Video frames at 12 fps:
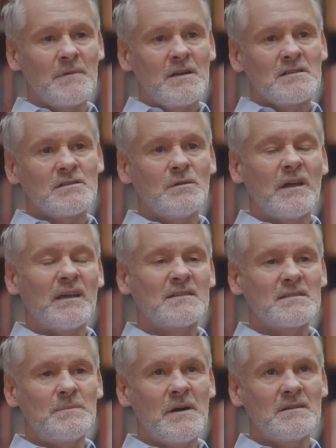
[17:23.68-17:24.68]
So
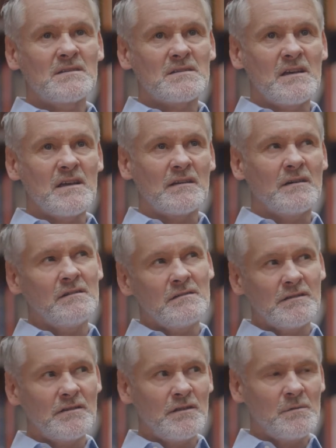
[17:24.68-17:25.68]
it's about saying, oh,
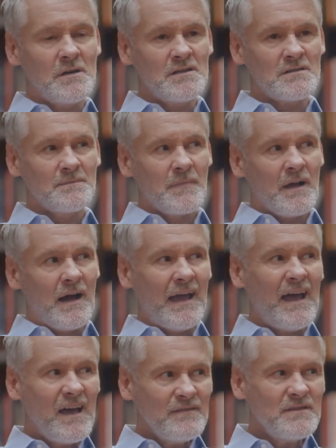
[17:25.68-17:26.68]
you know what? I
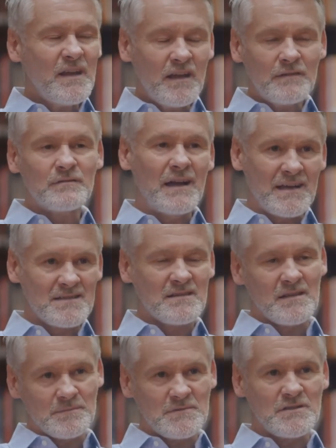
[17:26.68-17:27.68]
haven't ever asked
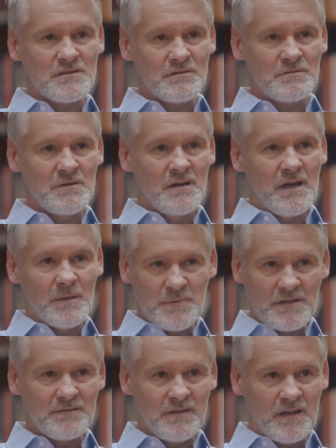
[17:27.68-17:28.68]
them to do a
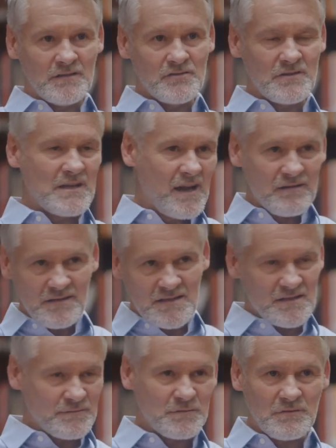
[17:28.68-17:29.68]
bit of laundry, carrying
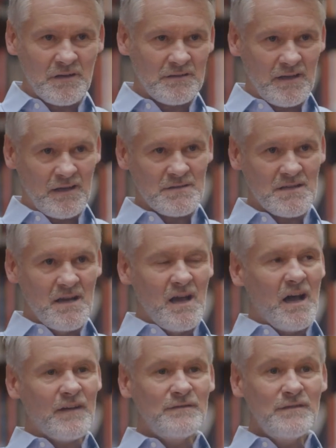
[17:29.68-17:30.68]
stuff around the house.
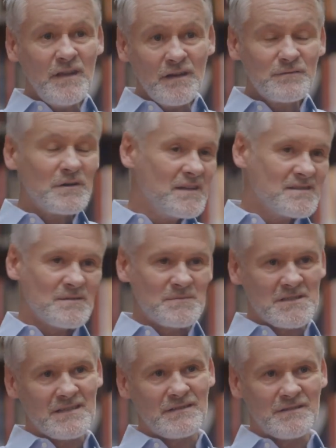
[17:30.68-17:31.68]
I've never asked them
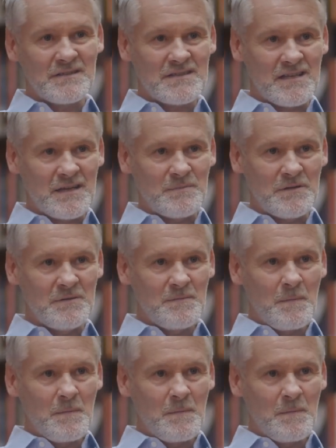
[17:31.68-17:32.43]
to clear the table.